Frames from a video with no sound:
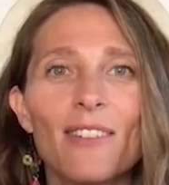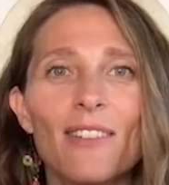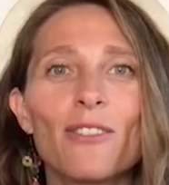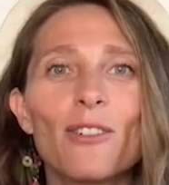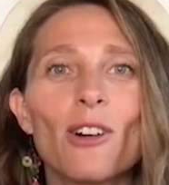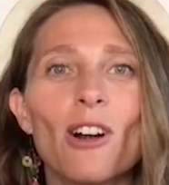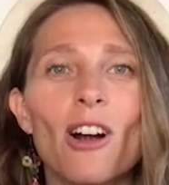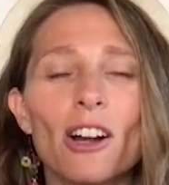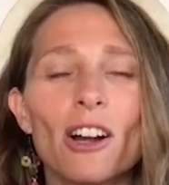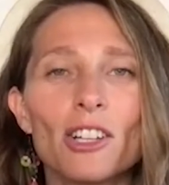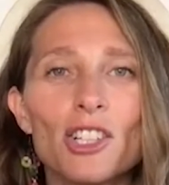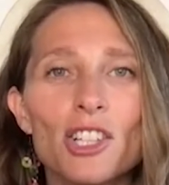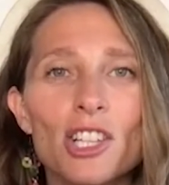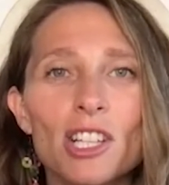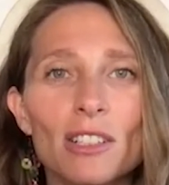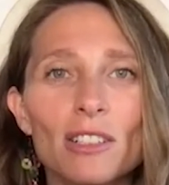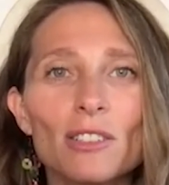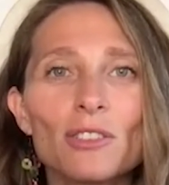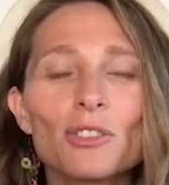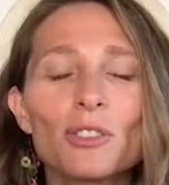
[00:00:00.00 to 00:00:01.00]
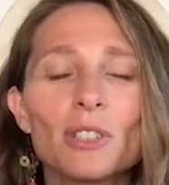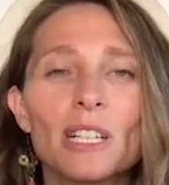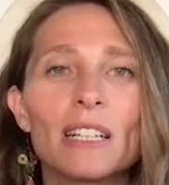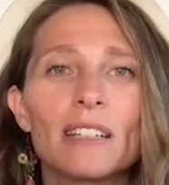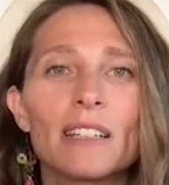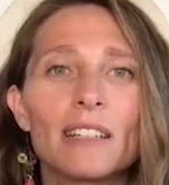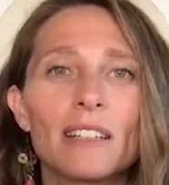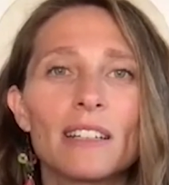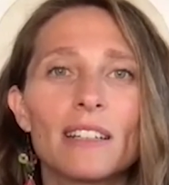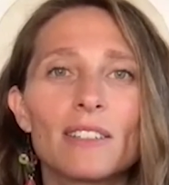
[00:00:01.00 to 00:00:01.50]
for our
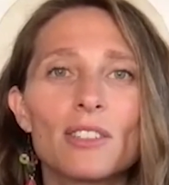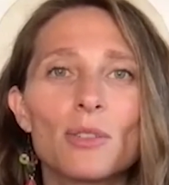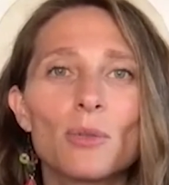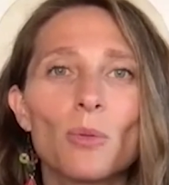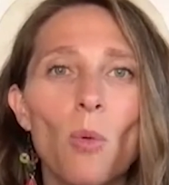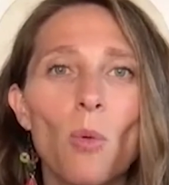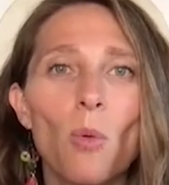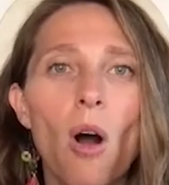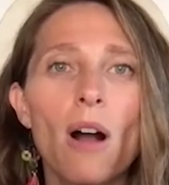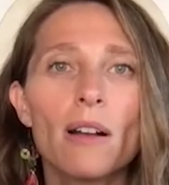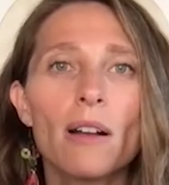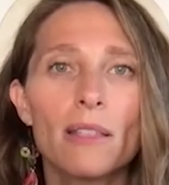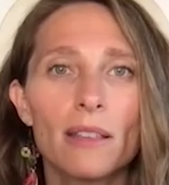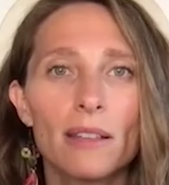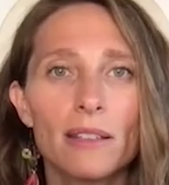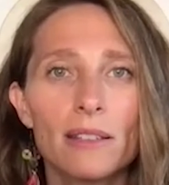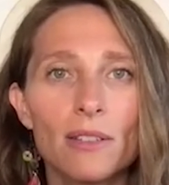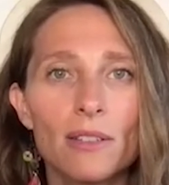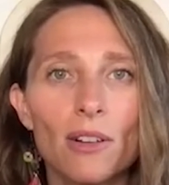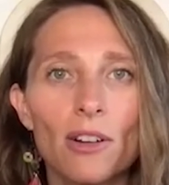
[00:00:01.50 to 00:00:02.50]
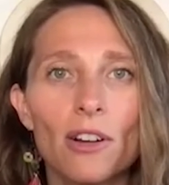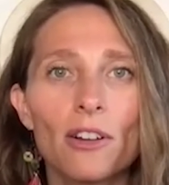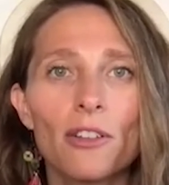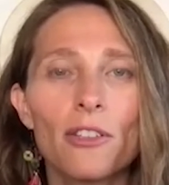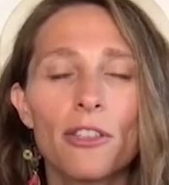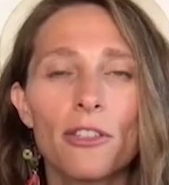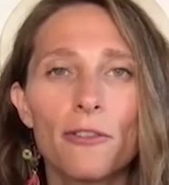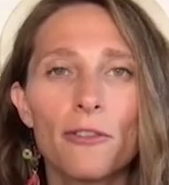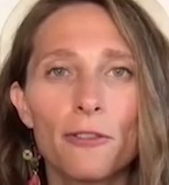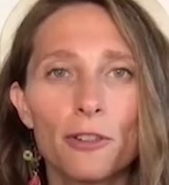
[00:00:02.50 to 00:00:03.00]
children to walk this
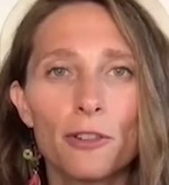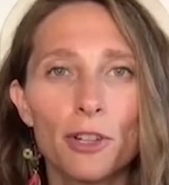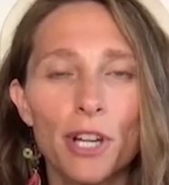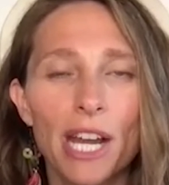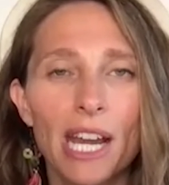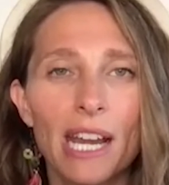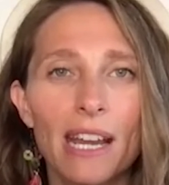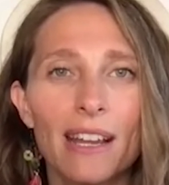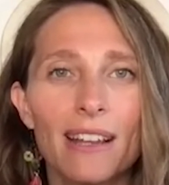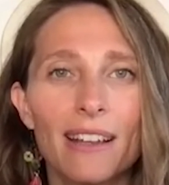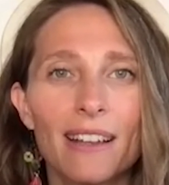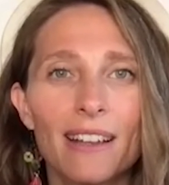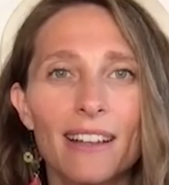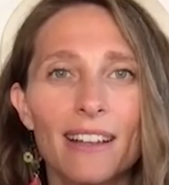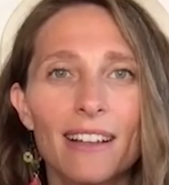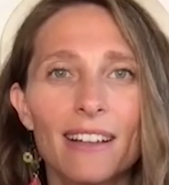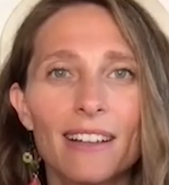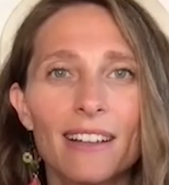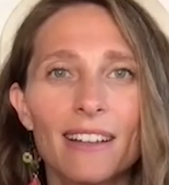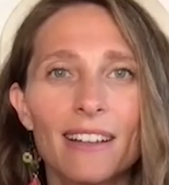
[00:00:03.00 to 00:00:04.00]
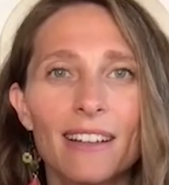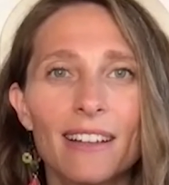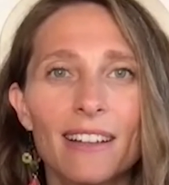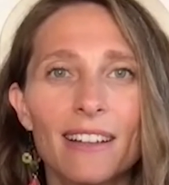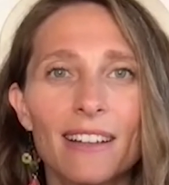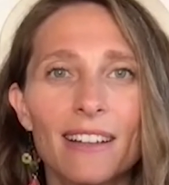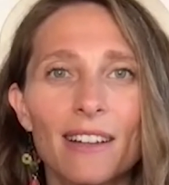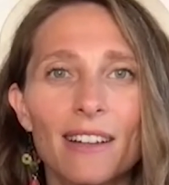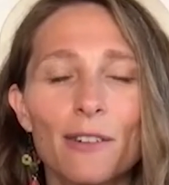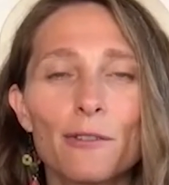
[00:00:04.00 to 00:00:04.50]
earth free
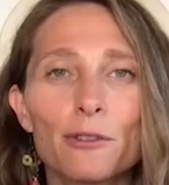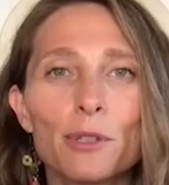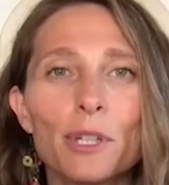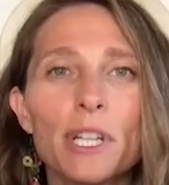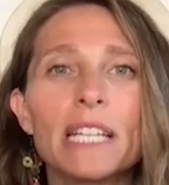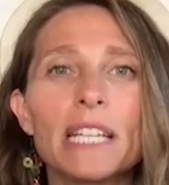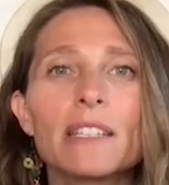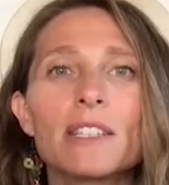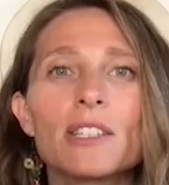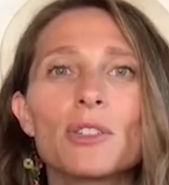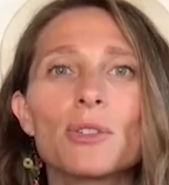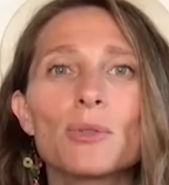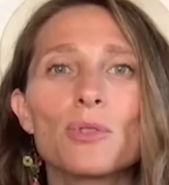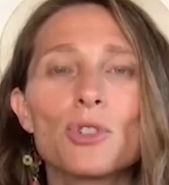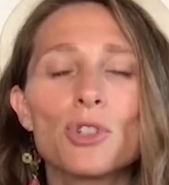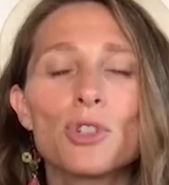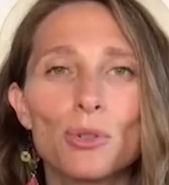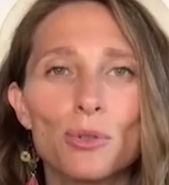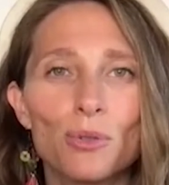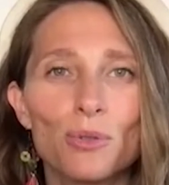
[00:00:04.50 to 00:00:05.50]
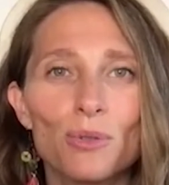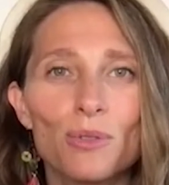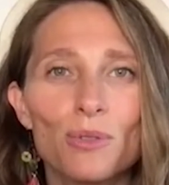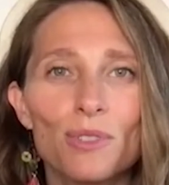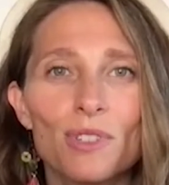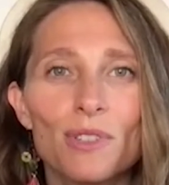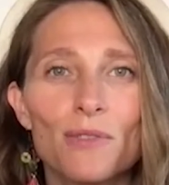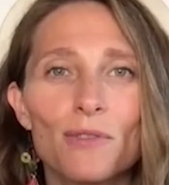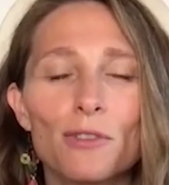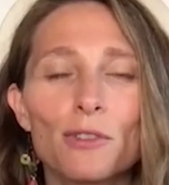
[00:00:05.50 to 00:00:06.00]
to
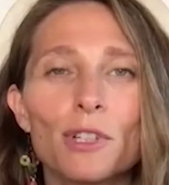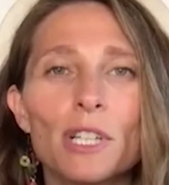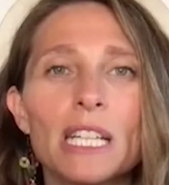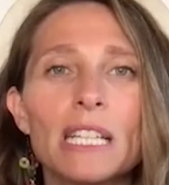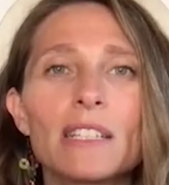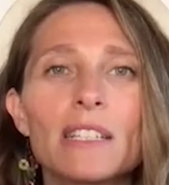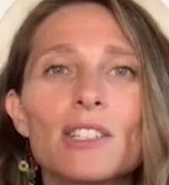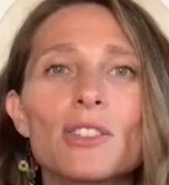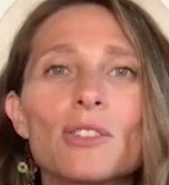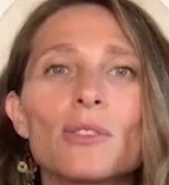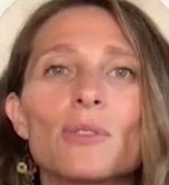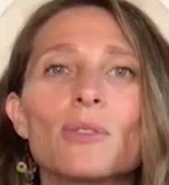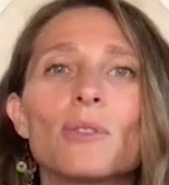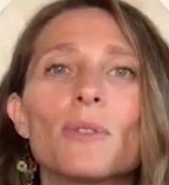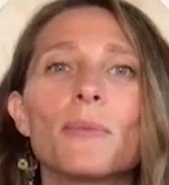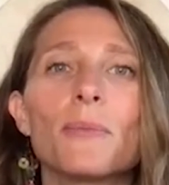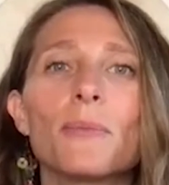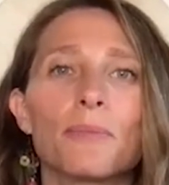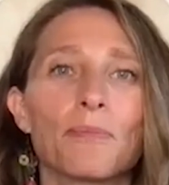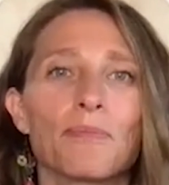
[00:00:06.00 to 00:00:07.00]
choose, free to